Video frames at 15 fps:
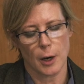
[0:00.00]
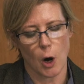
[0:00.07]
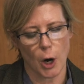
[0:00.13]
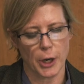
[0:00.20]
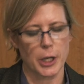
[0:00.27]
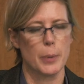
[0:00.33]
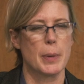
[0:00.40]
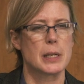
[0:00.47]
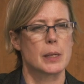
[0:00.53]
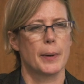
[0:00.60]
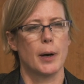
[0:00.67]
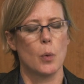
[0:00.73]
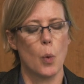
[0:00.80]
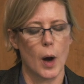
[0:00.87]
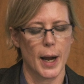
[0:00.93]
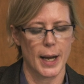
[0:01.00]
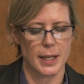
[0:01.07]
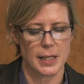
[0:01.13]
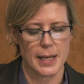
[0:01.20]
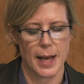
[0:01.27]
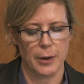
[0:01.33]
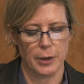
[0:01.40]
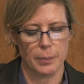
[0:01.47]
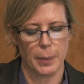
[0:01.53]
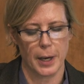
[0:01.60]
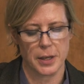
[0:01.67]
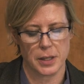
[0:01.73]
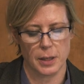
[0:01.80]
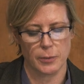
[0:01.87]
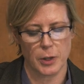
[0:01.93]
arguments about why it's now in
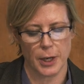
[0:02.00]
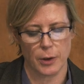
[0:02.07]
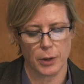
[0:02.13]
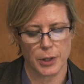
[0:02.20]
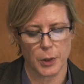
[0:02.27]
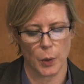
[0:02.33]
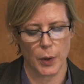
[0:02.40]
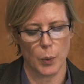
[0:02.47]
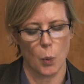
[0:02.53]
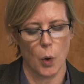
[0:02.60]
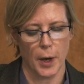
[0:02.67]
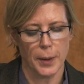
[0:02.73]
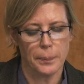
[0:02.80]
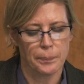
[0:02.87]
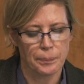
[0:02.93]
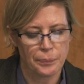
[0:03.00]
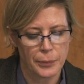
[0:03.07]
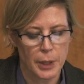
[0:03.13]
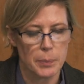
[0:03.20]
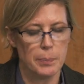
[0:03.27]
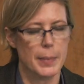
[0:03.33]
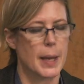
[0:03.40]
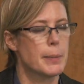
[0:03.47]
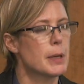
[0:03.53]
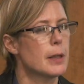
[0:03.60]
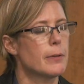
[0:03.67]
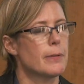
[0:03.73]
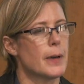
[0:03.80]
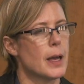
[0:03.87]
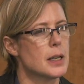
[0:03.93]
positive territory. One, maybe
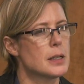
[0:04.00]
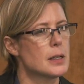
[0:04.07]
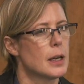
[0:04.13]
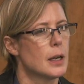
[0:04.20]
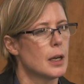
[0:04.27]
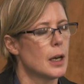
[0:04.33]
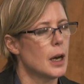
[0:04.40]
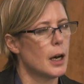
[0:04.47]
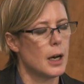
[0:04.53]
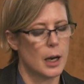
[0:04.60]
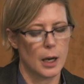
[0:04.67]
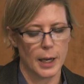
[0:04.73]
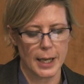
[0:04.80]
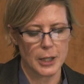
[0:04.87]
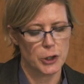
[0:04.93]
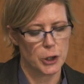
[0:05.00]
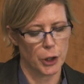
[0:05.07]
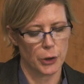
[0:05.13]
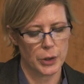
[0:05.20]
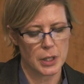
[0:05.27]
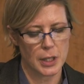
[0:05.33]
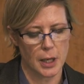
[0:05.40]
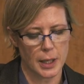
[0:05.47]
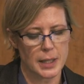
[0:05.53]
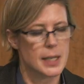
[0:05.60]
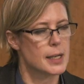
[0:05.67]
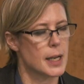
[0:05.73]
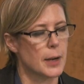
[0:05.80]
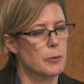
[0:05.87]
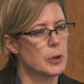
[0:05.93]
the Fed's insurance cuts
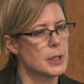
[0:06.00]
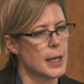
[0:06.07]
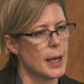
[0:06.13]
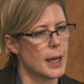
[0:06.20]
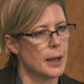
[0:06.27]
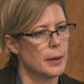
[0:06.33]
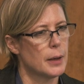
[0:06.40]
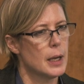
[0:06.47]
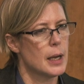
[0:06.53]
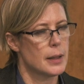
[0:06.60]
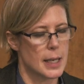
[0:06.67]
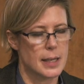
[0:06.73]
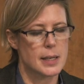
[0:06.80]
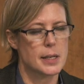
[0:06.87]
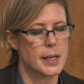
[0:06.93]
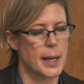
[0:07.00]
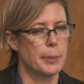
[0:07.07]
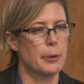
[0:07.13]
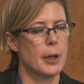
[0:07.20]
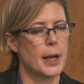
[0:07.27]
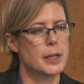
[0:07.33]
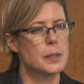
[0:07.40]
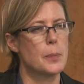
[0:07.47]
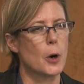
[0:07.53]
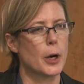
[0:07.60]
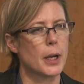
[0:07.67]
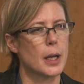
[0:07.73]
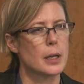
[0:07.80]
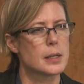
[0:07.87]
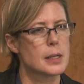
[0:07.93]
saved the day. They stabilized
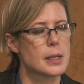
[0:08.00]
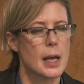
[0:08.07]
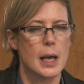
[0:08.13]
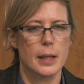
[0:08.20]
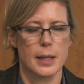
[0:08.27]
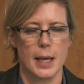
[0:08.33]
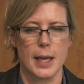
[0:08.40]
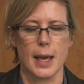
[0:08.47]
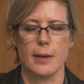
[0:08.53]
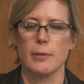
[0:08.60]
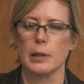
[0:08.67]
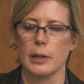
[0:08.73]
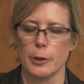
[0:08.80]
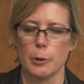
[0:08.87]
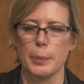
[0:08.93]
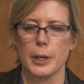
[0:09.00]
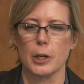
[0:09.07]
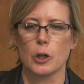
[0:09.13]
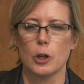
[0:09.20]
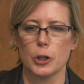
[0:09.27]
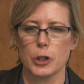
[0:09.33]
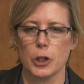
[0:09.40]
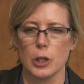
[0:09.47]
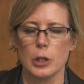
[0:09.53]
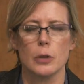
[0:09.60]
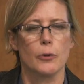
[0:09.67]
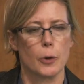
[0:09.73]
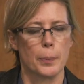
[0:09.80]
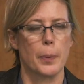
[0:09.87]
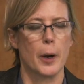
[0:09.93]
markets. They gave a little bit of
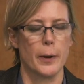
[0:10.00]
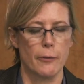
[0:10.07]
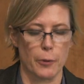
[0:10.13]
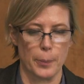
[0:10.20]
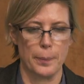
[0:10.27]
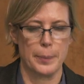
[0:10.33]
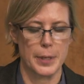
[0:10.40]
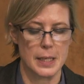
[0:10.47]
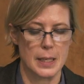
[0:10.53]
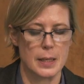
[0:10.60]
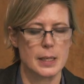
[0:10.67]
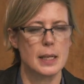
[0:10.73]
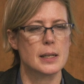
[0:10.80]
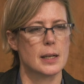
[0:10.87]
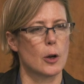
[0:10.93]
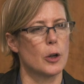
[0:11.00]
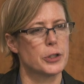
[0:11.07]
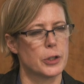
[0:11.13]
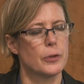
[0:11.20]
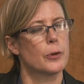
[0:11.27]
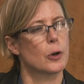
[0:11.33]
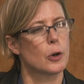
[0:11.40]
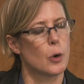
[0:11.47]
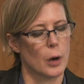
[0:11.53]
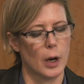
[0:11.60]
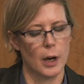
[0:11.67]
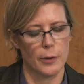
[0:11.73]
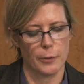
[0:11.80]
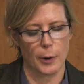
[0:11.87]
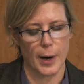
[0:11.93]
cushion for businesses and also
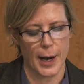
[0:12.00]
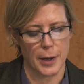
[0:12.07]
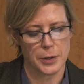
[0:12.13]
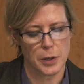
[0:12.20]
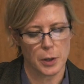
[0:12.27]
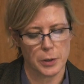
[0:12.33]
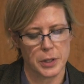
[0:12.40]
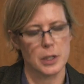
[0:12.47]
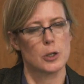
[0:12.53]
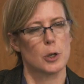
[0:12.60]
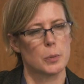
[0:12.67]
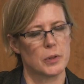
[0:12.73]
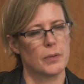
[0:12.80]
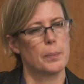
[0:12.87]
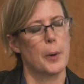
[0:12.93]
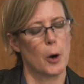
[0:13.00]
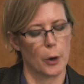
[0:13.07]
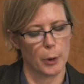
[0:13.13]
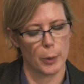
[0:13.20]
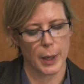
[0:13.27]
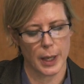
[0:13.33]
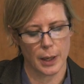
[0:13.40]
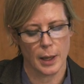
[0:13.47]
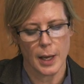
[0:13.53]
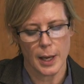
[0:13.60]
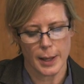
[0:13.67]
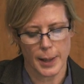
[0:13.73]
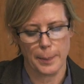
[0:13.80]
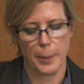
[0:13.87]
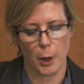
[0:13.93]
for households in terms of borrowing,
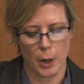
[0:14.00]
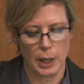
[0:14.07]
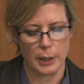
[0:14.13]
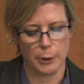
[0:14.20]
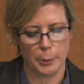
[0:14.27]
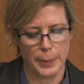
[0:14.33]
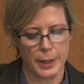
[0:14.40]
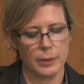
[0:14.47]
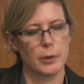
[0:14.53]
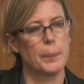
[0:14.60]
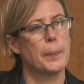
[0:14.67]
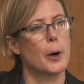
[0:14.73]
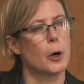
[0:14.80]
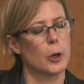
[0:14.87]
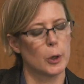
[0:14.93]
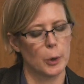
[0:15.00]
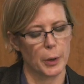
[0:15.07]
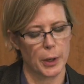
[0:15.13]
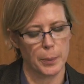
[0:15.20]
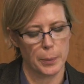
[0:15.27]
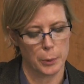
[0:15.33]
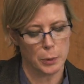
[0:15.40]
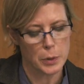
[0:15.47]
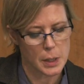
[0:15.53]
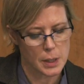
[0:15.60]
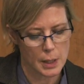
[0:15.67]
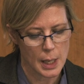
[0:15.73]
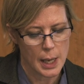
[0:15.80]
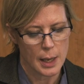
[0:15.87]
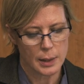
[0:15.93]
a little bit of a borrowing
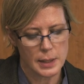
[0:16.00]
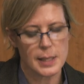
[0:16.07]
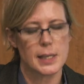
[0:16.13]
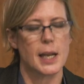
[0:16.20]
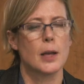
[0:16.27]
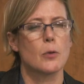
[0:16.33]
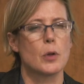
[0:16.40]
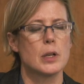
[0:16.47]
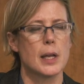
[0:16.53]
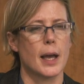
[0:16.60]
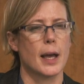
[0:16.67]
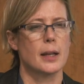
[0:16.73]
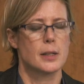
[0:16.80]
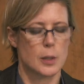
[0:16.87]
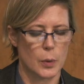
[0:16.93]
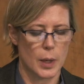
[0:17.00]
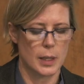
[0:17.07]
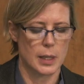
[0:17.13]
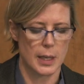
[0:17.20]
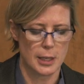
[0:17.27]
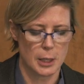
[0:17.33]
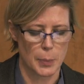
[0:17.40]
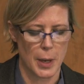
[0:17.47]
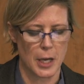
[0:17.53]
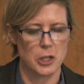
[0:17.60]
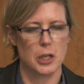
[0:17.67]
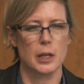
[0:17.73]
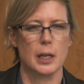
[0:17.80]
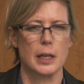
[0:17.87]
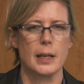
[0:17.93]
boost to save the day so that the
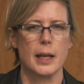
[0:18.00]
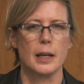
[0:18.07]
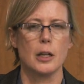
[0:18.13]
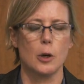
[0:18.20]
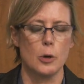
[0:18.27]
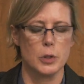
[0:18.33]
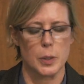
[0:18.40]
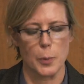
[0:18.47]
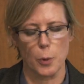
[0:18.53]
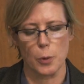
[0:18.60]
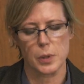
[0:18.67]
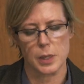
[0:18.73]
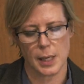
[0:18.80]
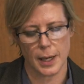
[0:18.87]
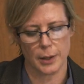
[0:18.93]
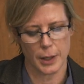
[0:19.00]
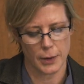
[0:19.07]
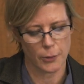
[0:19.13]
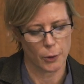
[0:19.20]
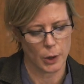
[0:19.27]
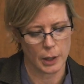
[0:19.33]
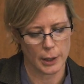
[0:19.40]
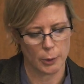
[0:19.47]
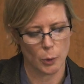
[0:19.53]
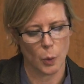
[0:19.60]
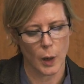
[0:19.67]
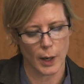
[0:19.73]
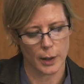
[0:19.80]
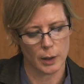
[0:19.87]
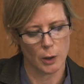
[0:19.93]
expansion can then go smooth sailing for a little
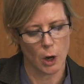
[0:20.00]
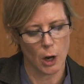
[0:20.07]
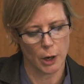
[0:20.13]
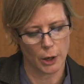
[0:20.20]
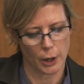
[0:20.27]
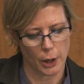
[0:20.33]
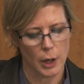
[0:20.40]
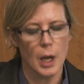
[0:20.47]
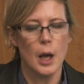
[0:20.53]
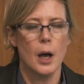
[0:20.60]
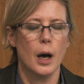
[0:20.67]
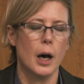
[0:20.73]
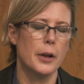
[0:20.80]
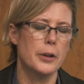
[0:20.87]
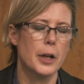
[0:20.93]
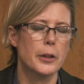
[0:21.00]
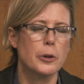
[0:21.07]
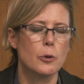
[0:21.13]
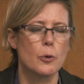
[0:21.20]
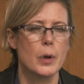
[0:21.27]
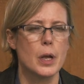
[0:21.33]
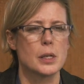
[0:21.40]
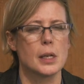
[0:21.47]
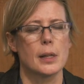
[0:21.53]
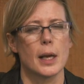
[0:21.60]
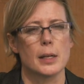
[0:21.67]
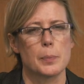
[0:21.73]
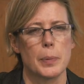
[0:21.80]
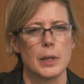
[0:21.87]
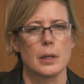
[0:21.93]
while longer. Another reason
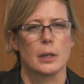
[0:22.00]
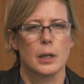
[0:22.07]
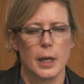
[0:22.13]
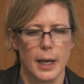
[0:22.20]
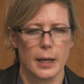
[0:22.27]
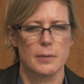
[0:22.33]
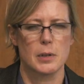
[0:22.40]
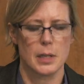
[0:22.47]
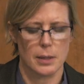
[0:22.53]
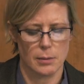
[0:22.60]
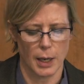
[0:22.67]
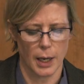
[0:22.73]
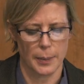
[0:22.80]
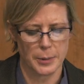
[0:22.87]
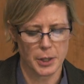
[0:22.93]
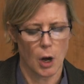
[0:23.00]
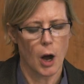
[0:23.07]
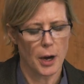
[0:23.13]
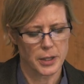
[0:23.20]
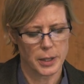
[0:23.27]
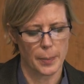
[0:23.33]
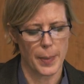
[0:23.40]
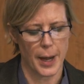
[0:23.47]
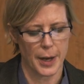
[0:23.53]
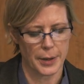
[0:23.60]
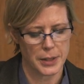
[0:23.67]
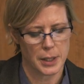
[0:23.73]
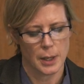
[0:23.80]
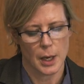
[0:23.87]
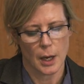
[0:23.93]
that's been kind of talked
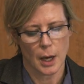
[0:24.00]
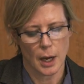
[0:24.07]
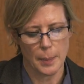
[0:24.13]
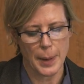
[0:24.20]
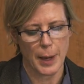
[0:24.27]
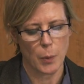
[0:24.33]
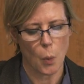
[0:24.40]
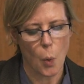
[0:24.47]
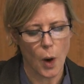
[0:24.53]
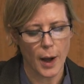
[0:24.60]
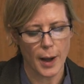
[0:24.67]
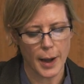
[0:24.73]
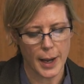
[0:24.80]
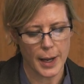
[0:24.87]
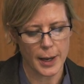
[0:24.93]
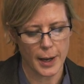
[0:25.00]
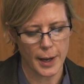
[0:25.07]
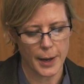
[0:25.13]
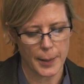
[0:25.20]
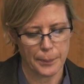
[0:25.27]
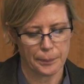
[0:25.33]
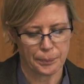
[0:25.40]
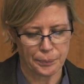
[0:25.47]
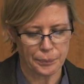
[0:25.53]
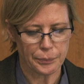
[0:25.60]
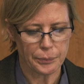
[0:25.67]
about why